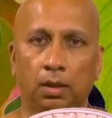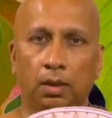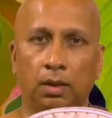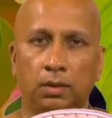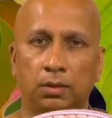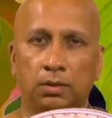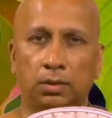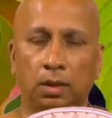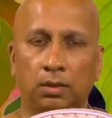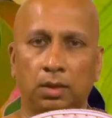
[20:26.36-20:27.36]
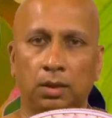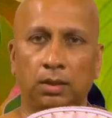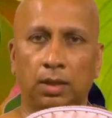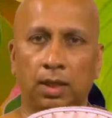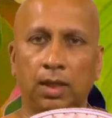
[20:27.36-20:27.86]
is the
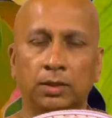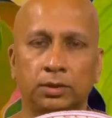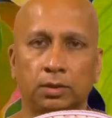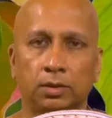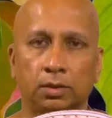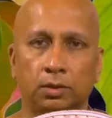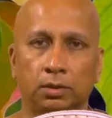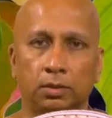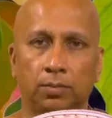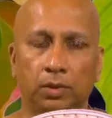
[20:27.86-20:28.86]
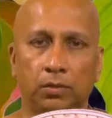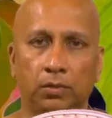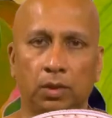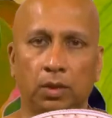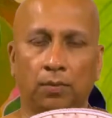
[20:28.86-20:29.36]
interconnection
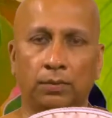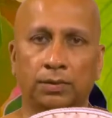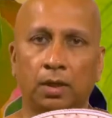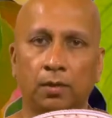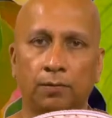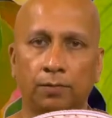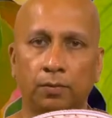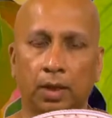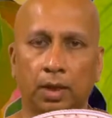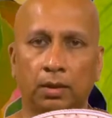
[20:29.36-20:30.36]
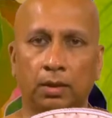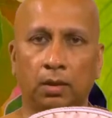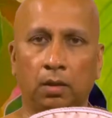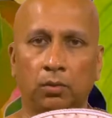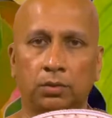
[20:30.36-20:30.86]
between our selfhood and
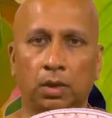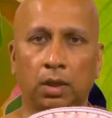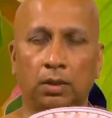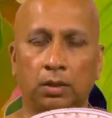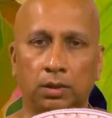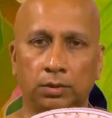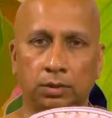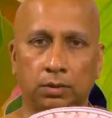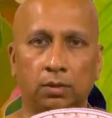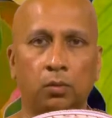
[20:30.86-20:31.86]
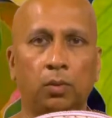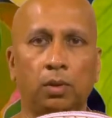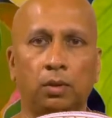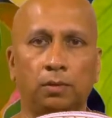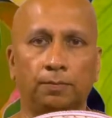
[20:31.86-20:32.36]
the external
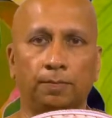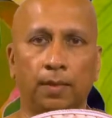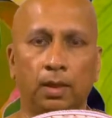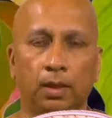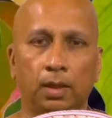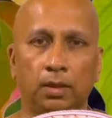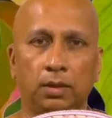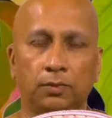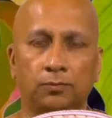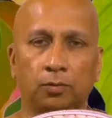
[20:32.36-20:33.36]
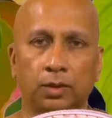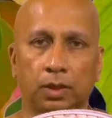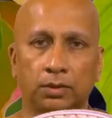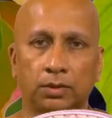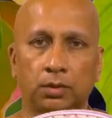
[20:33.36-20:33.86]
world. It is from
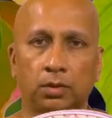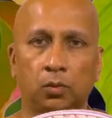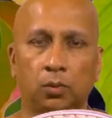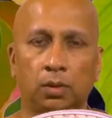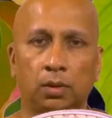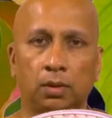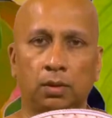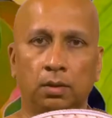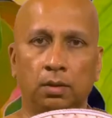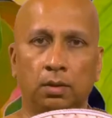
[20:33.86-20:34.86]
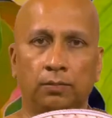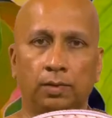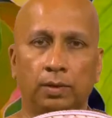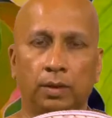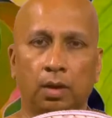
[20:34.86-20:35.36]
the external world
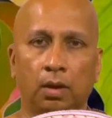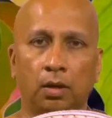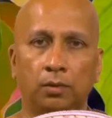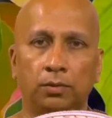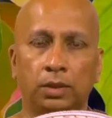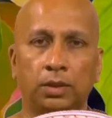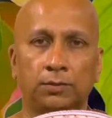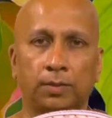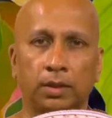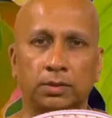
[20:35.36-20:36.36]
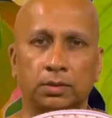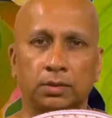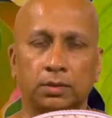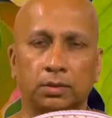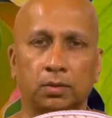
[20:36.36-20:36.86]
we derive
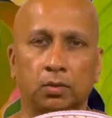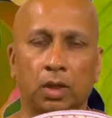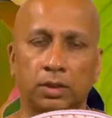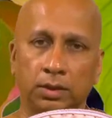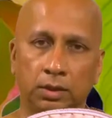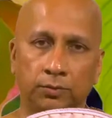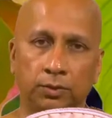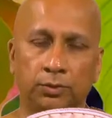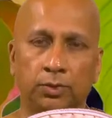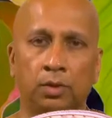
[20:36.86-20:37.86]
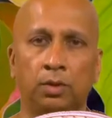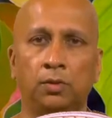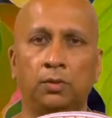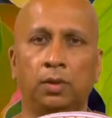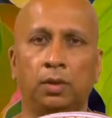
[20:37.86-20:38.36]
satisfaction. At least we
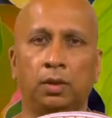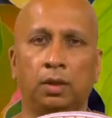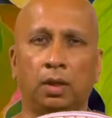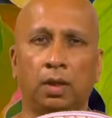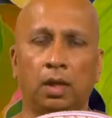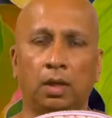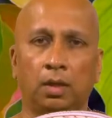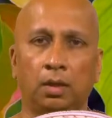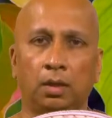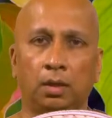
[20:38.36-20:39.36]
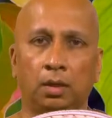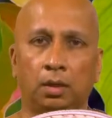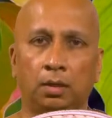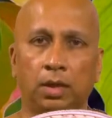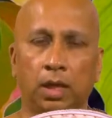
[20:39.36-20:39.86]
struggle to
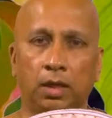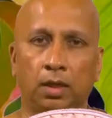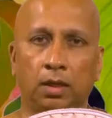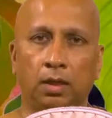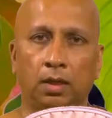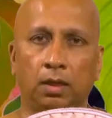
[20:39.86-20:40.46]
gain